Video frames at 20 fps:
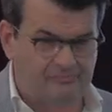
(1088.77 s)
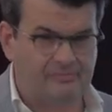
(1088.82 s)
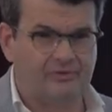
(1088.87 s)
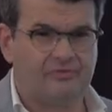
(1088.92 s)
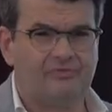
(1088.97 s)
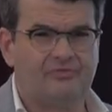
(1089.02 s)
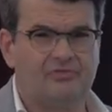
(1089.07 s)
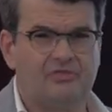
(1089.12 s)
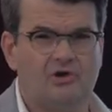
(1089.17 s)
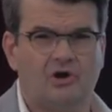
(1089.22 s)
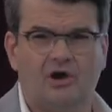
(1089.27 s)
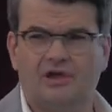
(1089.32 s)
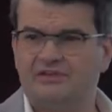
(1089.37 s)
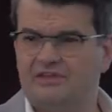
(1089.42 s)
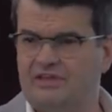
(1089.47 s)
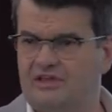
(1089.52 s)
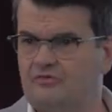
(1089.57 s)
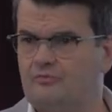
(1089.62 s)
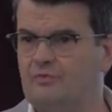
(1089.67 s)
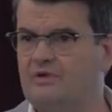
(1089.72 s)
but the
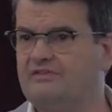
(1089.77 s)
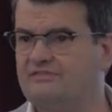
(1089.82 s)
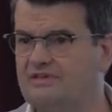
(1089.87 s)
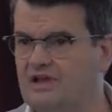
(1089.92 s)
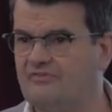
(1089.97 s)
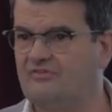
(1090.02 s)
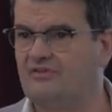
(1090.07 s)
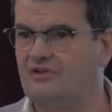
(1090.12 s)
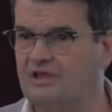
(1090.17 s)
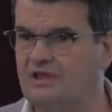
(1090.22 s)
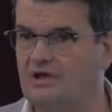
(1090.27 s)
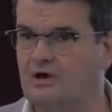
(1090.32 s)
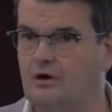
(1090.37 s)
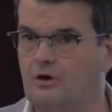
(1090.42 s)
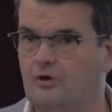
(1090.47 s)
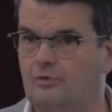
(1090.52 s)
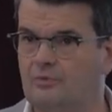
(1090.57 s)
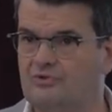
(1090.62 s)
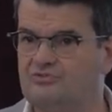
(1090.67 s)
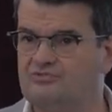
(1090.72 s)
ideas we tacitly
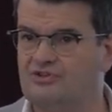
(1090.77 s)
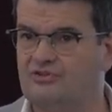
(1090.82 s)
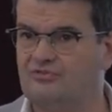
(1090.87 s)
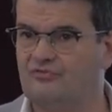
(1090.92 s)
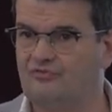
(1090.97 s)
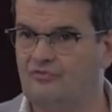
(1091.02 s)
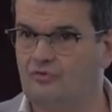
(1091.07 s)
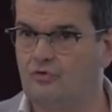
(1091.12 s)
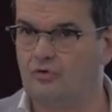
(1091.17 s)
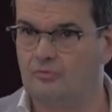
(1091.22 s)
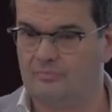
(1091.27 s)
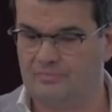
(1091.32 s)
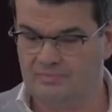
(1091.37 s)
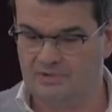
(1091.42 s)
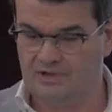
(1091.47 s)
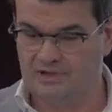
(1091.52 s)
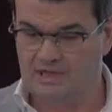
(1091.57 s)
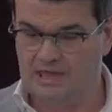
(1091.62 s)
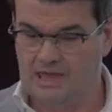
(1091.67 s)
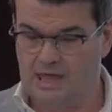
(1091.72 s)
hold which inform
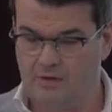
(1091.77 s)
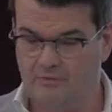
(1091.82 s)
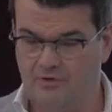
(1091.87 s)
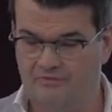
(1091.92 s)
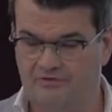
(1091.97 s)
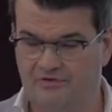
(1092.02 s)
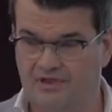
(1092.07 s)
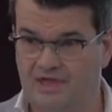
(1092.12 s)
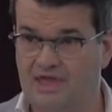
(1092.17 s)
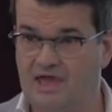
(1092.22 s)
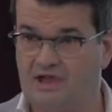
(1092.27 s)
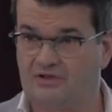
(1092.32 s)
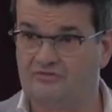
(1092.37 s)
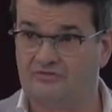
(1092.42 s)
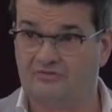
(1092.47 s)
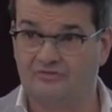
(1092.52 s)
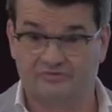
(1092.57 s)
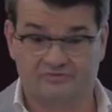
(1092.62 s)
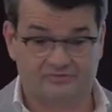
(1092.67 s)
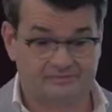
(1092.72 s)
our everyday
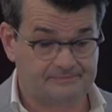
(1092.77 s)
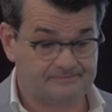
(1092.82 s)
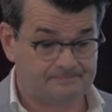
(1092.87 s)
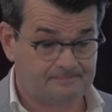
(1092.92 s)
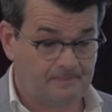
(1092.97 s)
actions.